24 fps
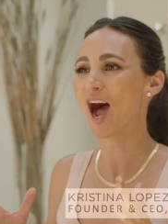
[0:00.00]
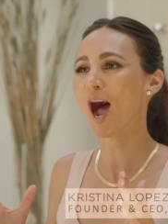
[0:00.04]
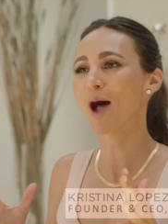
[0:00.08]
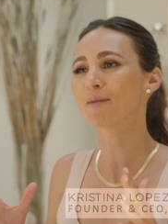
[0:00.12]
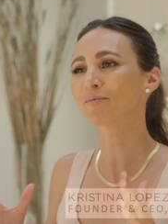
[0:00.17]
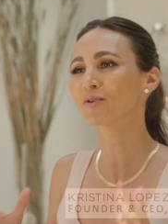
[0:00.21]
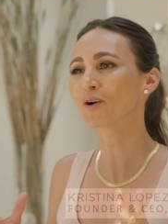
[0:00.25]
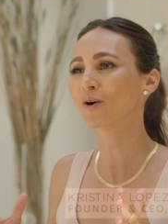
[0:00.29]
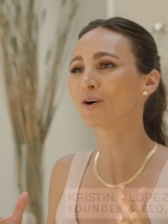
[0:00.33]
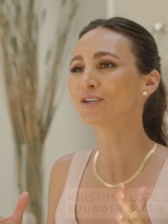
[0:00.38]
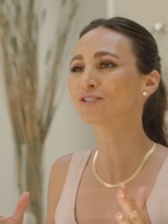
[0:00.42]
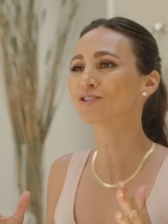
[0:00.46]
I'm
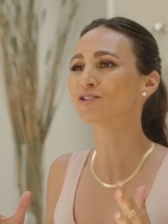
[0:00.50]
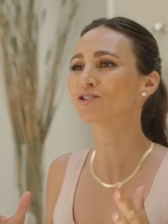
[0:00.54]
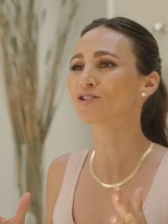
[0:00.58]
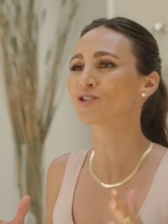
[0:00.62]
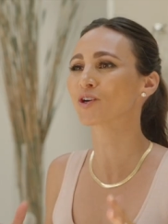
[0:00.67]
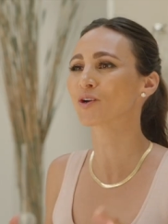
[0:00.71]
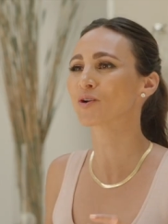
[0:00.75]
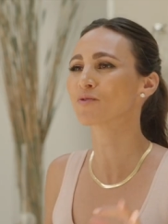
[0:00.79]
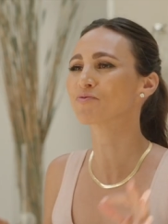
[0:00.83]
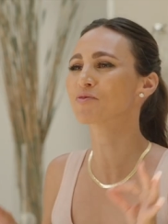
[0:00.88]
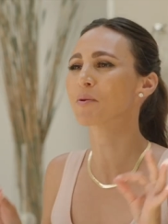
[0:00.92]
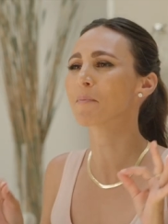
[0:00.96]
going to show
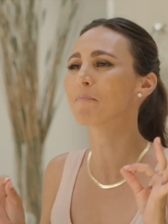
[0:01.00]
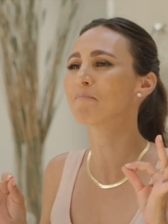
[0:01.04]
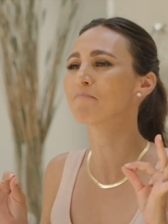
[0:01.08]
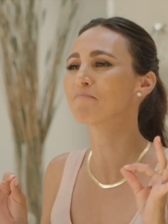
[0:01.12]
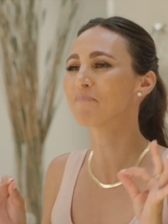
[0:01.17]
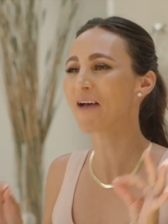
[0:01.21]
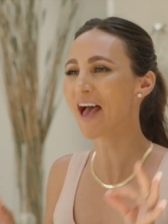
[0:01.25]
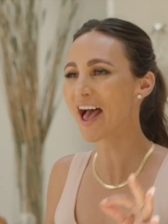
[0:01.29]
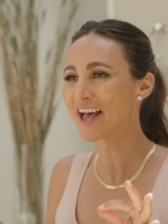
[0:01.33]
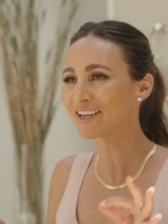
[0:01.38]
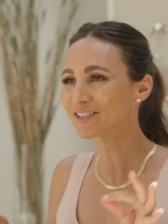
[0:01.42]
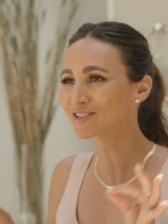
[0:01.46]
you the
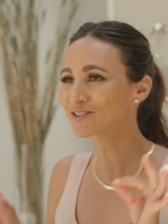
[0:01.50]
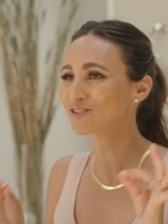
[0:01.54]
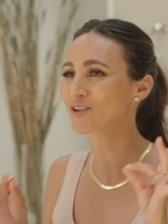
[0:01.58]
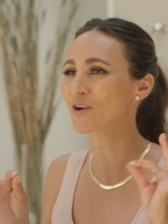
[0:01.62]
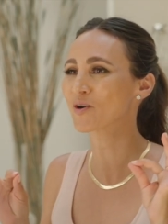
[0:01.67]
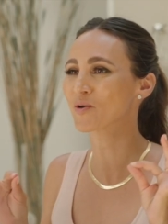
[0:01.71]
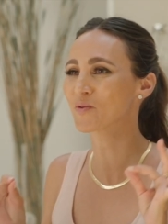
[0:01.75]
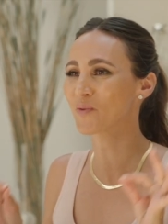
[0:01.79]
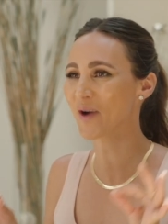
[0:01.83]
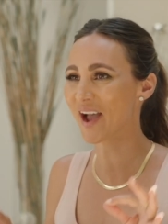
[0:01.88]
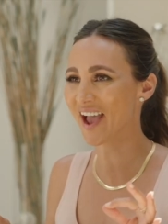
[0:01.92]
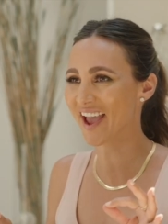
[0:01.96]
best
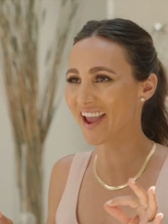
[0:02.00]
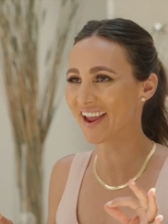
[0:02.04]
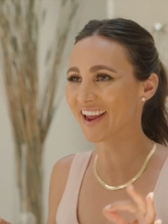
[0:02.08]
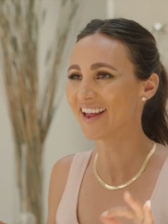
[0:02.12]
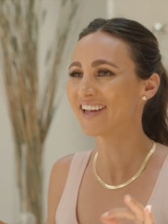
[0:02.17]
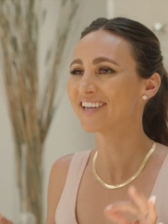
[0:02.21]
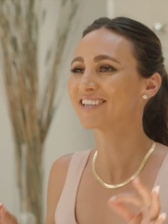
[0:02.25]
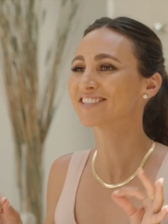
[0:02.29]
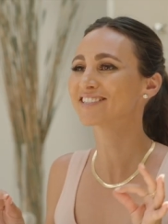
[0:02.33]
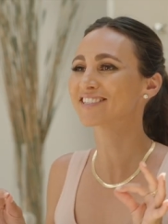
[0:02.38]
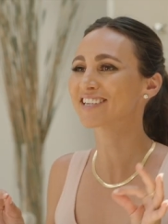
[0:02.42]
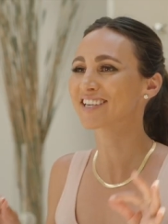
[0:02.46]
way
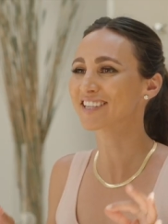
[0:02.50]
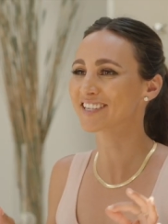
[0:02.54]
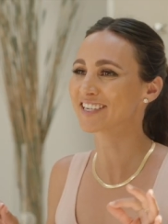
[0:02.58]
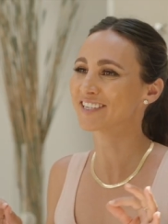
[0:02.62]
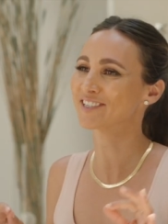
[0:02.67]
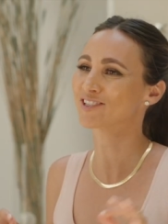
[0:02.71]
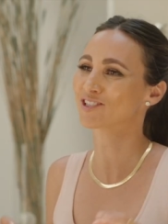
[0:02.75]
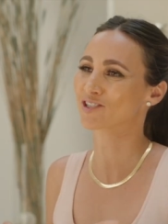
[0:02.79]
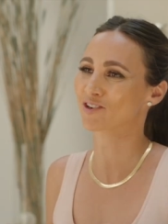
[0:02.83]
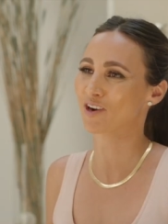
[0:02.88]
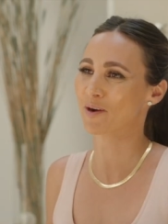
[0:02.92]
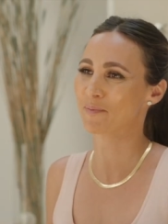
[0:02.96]
to
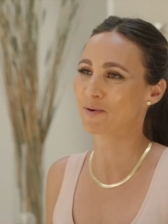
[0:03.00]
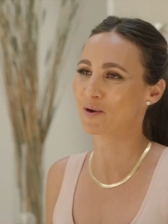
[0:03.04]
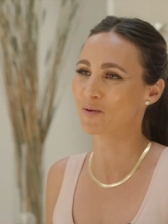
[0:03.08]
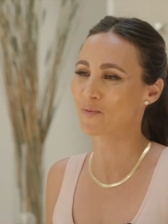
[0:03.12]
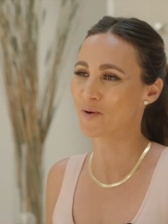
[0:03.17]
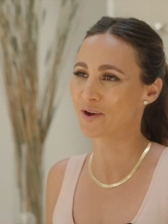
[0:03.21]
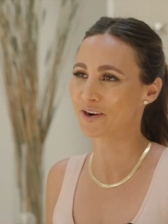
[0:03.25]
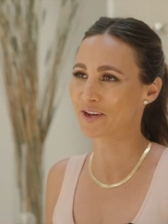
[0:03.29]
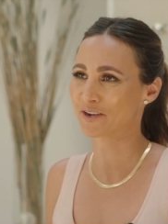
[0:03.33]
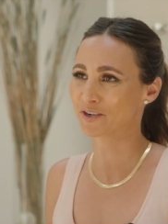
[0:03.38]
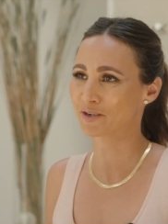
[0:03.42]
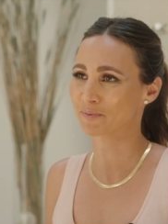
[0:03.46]
clean ceramic
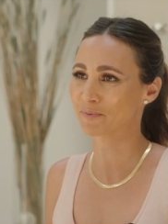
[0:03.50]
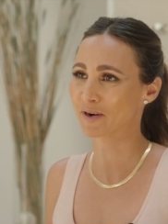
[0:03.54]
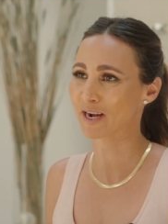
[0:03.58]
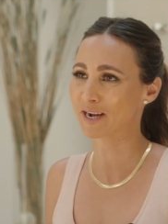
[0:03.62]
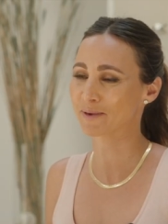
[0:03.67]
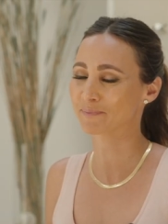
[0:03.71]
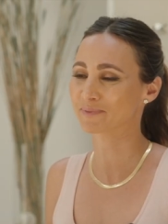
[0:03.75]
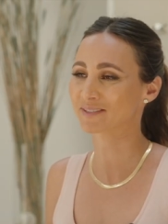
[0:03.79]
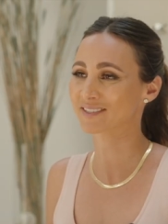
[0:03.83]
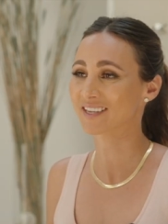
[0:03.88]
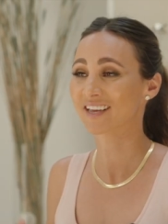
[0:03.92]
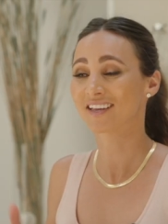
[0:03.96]
one-hitter
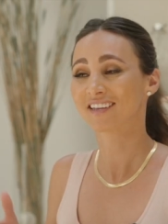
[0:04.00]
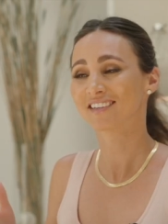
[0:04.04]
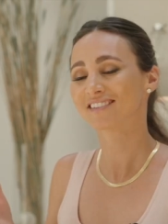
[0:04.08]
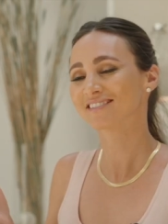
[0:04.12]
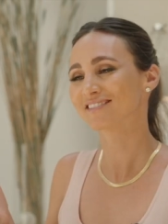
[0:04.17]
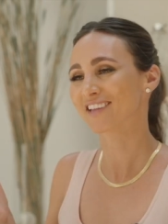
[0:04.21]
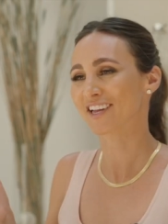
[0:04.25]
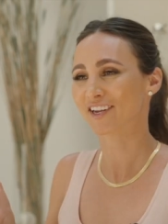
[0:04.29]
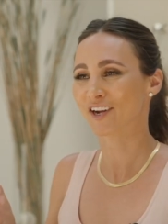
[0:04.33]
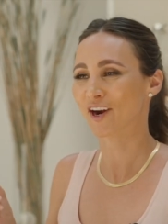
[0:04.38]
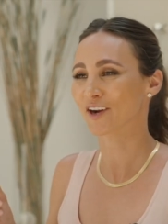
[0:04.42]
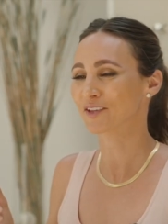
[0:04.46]
pipes,
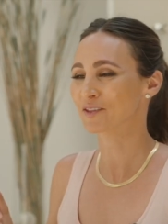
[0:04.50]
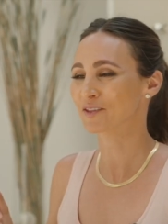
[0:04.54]
like our